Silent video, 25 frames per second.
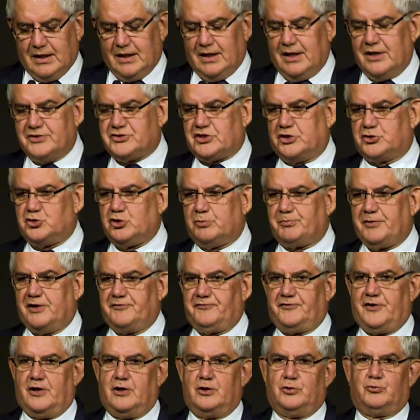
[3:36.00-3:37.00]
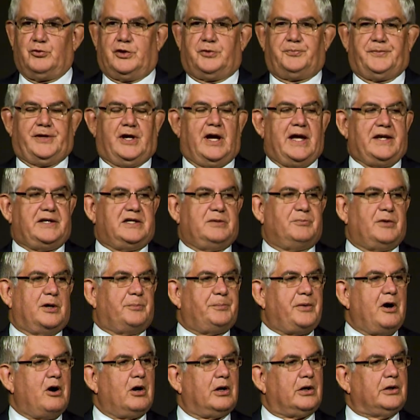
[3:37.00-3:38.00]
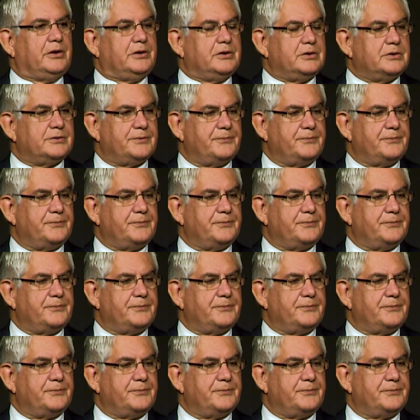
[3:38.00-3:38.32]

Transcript: So I took my phone with me. I had it in my pocket.